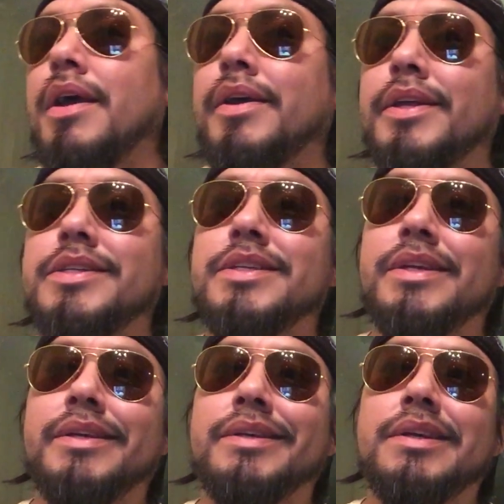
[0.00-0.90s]
And he's
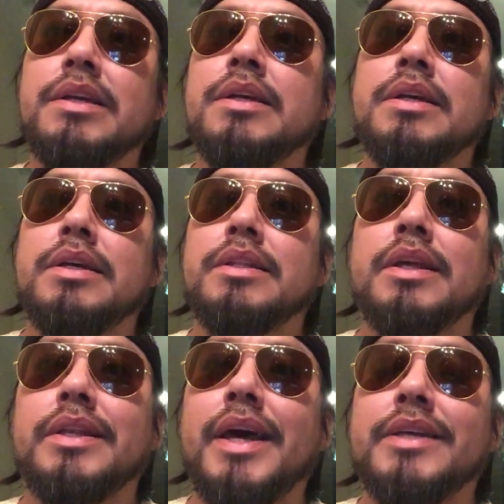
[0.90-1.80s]
like,
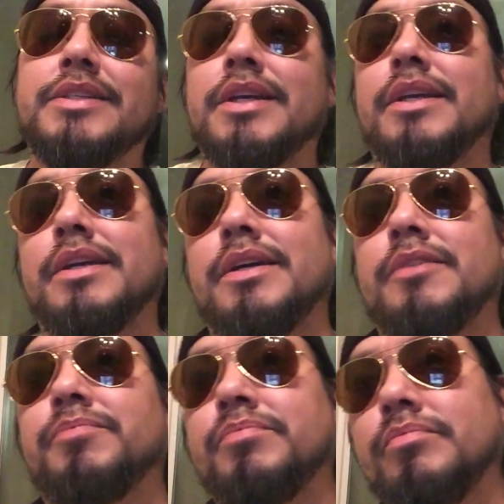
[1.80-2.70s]
the dad's like,
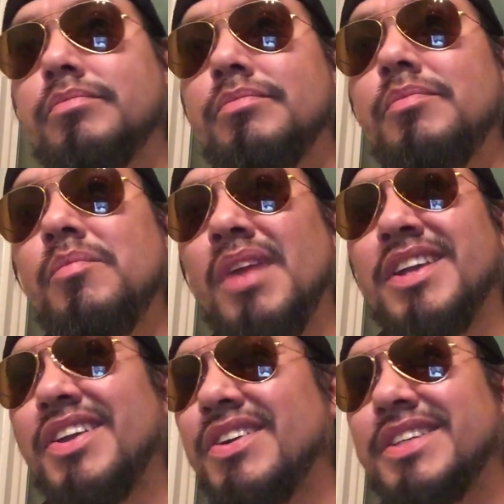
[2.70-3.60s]

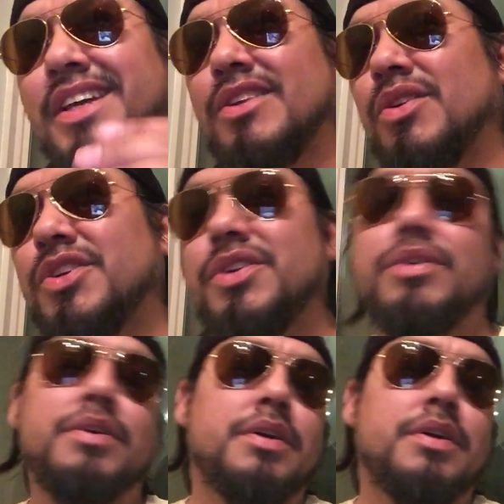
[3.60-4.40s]
you understand, don't you?